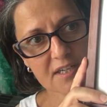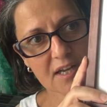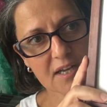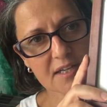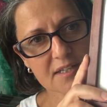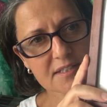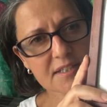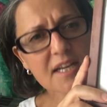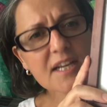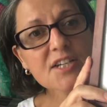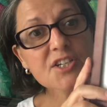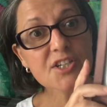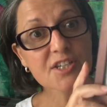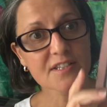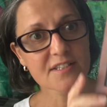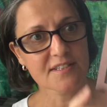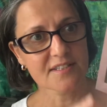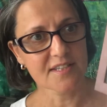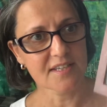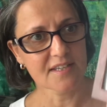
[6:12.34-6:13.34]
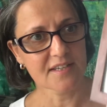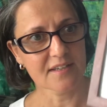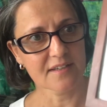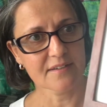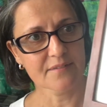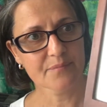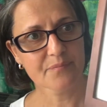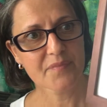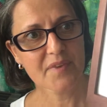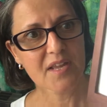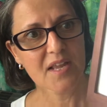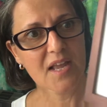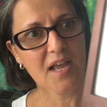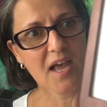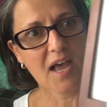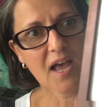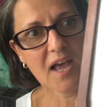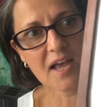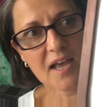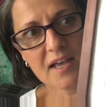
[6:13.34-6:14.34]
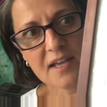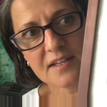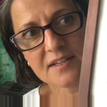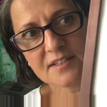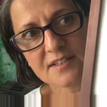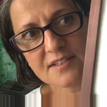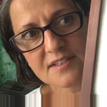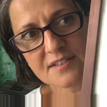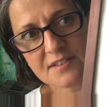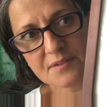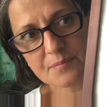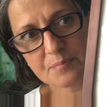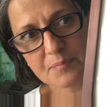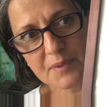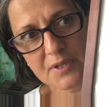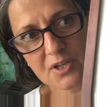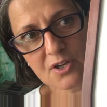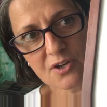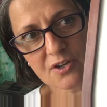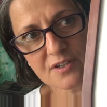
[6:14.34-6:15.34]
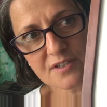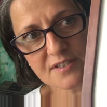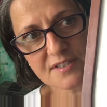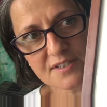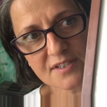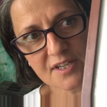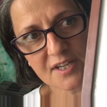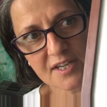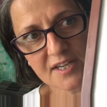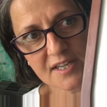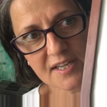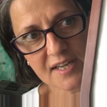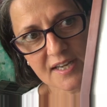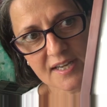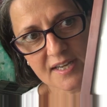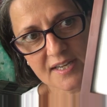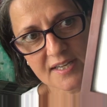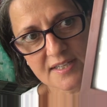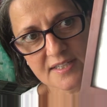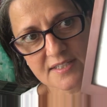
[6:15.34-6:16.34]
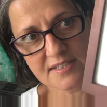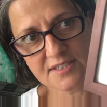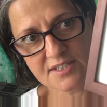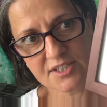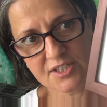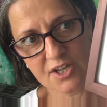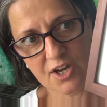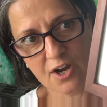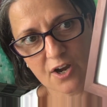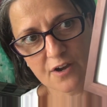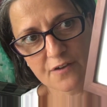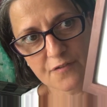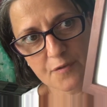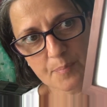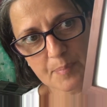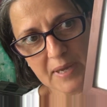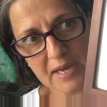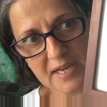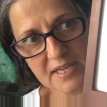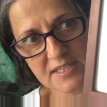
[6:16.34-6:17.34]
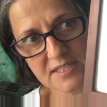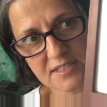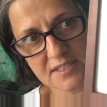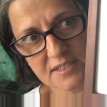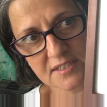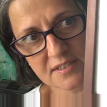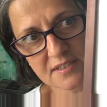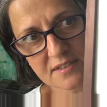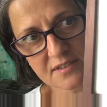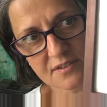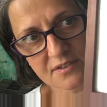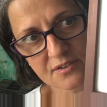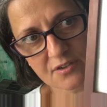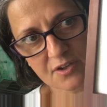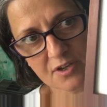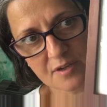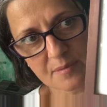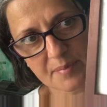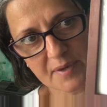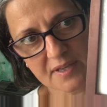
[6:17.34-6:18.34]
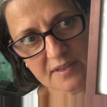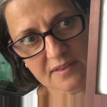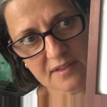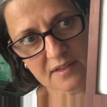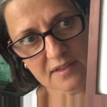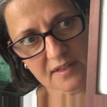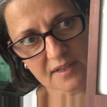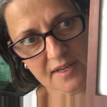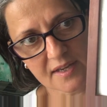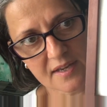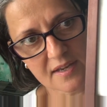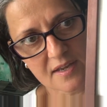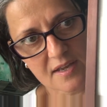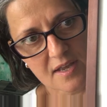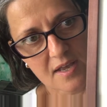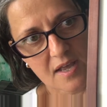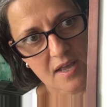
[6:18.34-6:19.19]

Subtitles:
Attention Seeker. And because I had overpainted, sorry about the glare,